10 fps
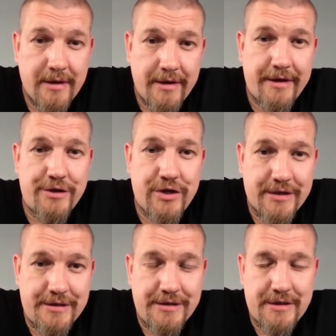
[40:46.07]
HR
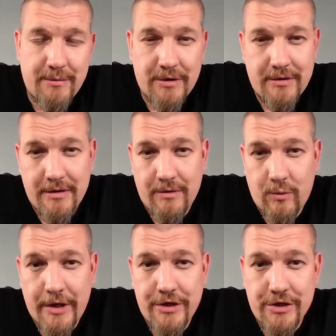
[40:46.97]
system and
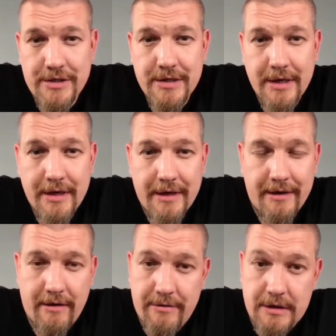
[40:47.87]
wages
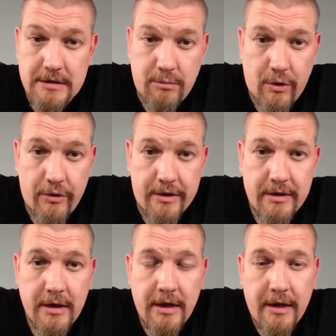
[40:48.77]
and everything is
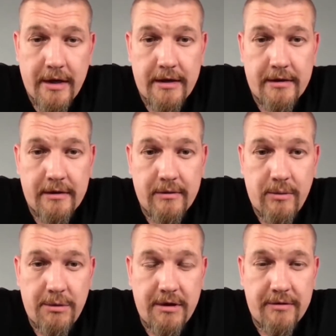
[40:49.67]
broken. And
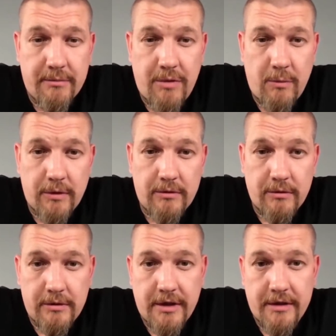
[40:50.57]
we believe that people do
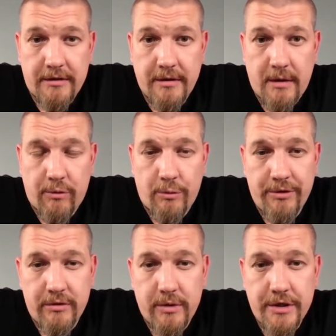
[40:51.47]
not get
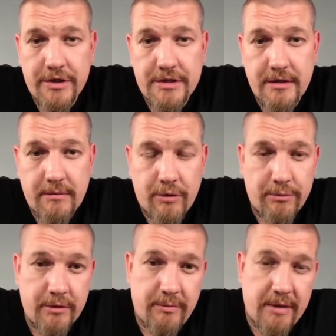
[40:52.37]
appropriate wages and
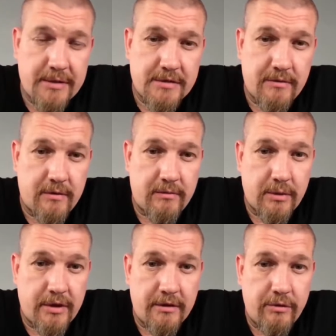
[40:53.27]
appropriate payments for
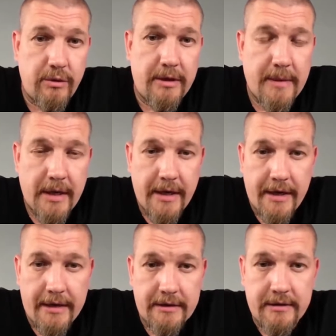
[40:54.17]
what they're doing.
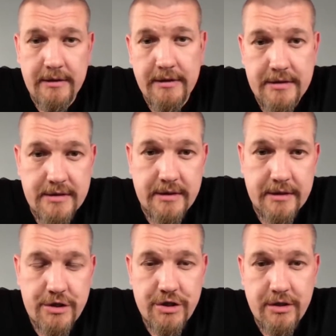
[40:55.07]
And as
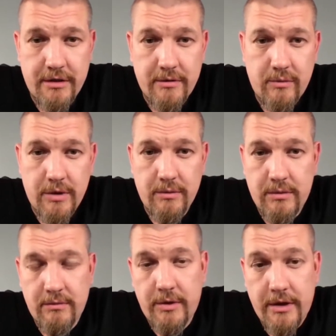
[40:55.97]
such,
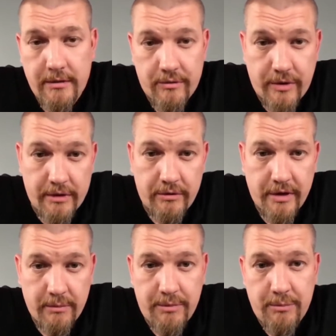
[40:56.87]
we are trying to
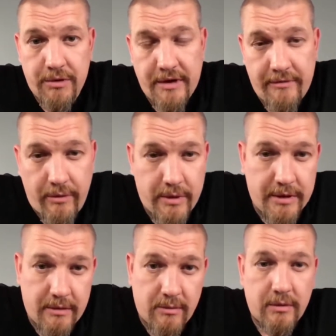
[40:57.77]
help people everywhere
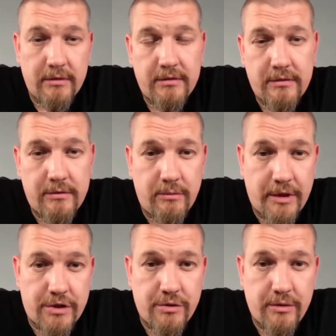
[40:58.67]
in the world to
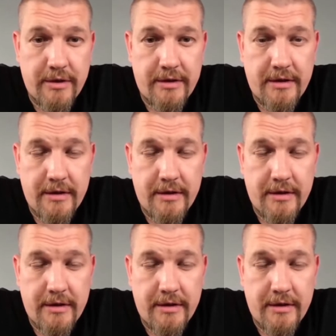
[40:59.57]
make sure that